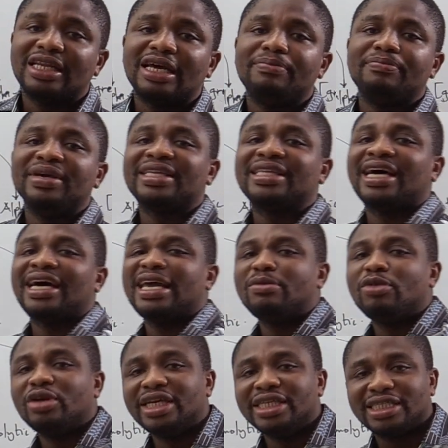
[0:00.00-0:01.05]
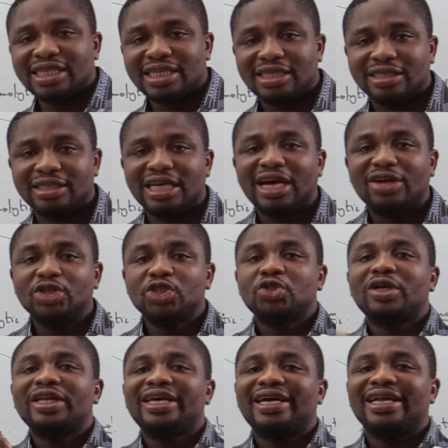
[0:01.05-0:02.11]
the beta hemolytic. They are
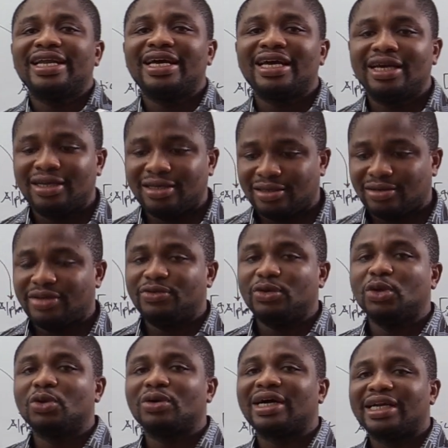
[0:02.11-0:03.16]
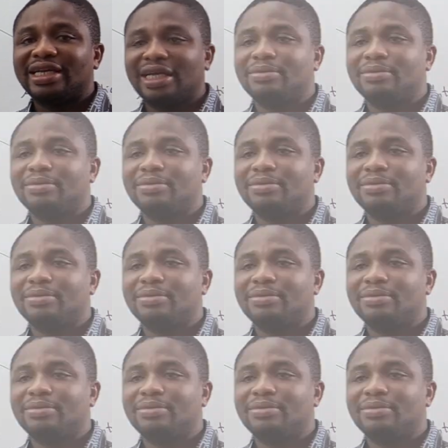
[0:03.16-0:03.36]
usually clear. If you look